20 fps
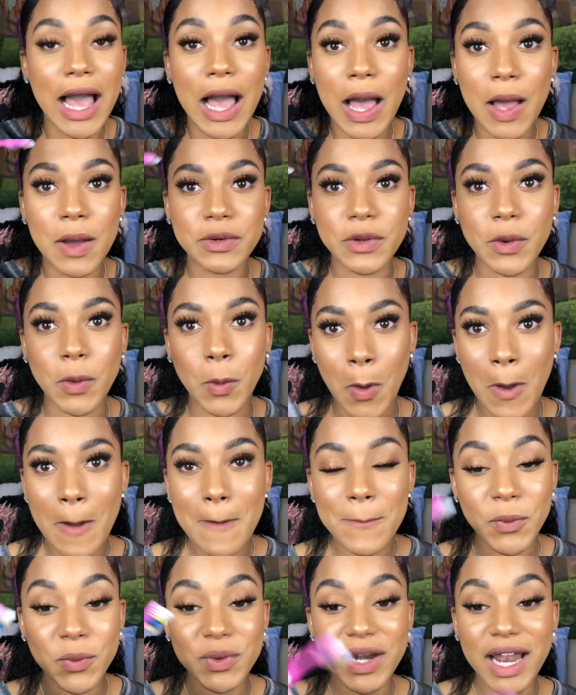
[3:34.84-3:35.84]
I don't know.
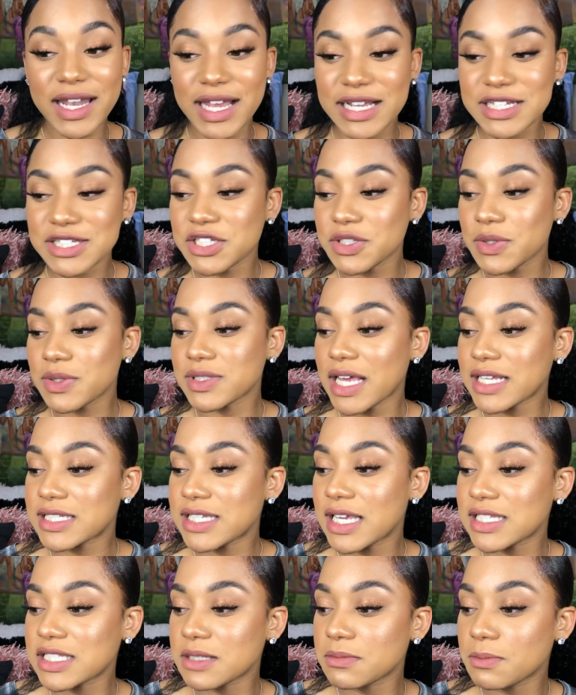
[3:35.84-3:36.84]
But what I like to do is I
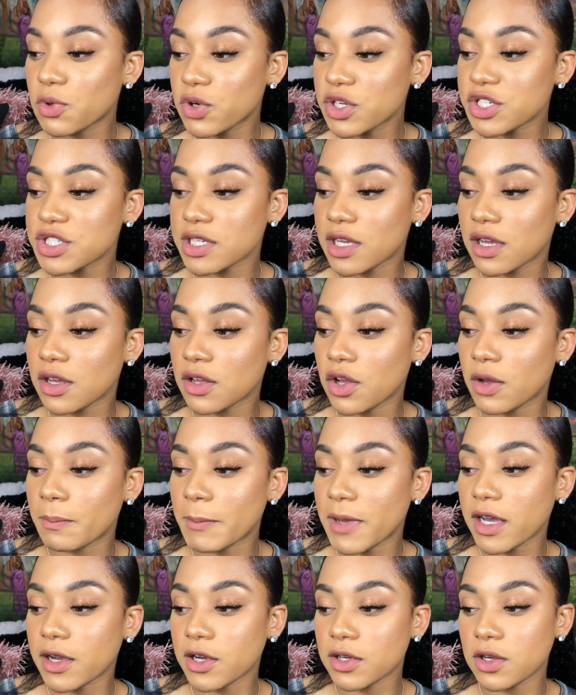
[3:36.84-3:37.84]
take some more gel on
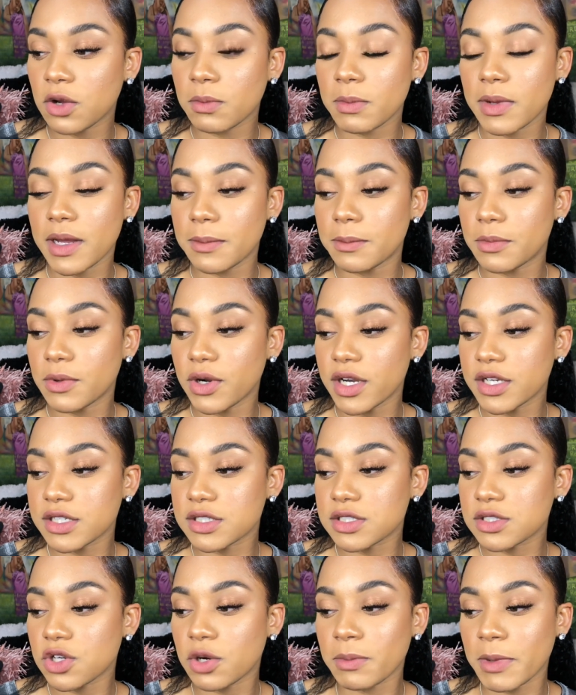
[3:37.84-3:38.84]
my
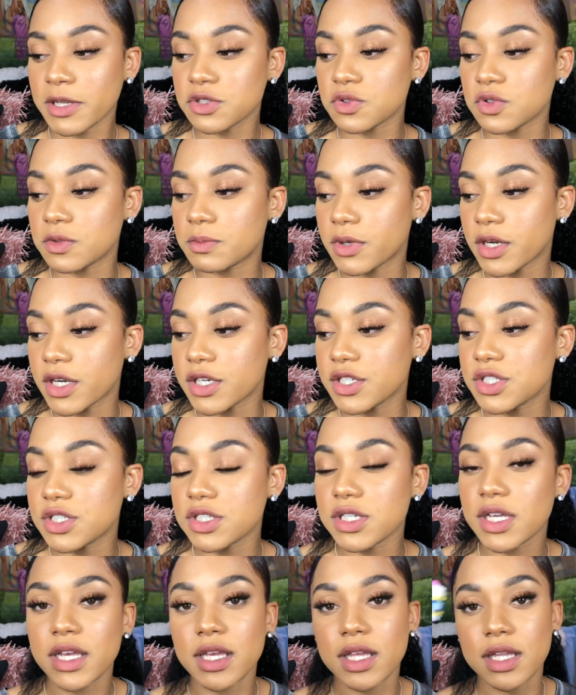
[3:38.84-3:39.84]
toothbrush,
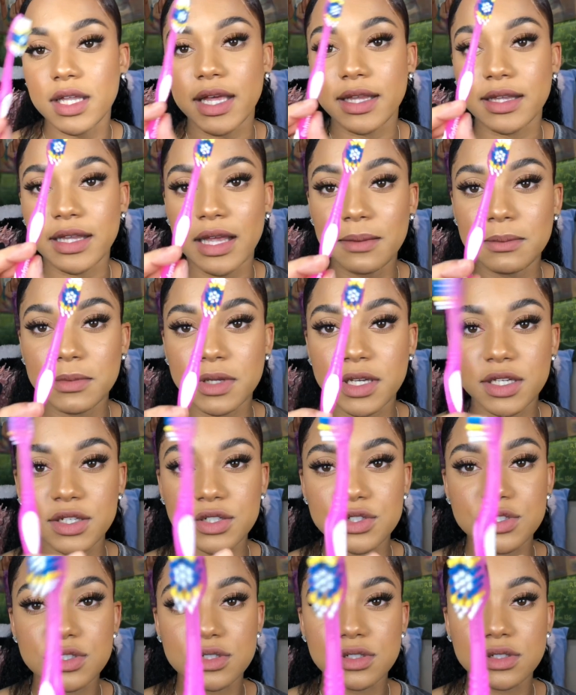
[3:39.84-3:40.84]
like that
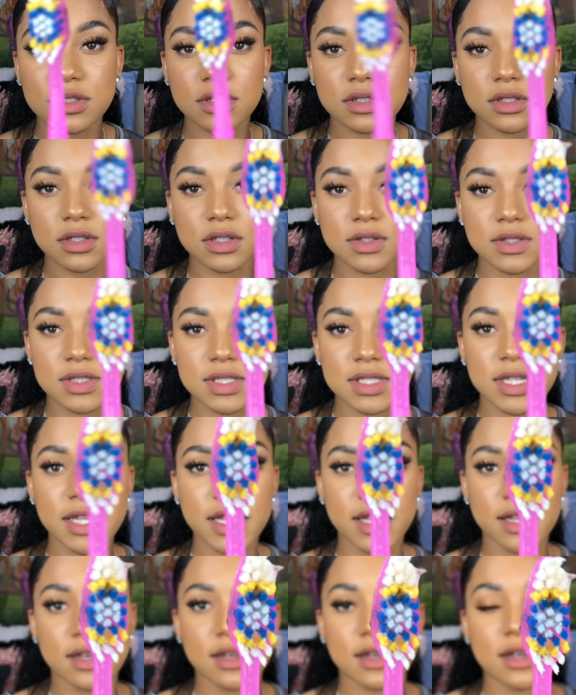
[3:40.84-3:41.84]
much. You see
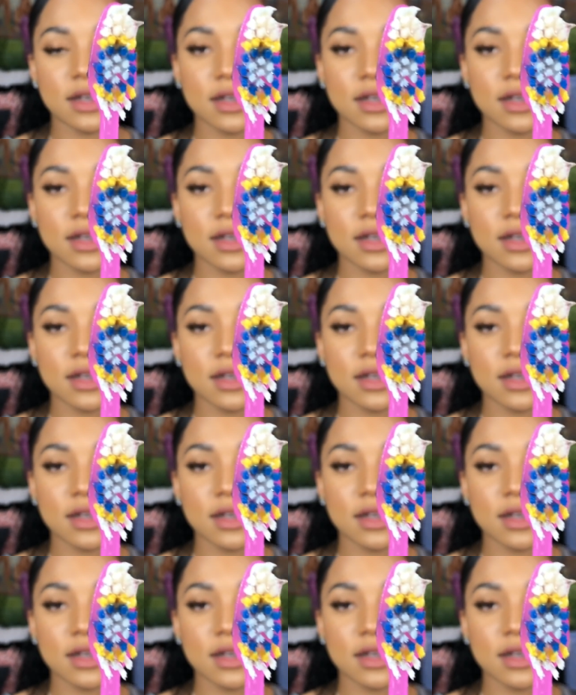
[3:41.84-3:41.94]
that?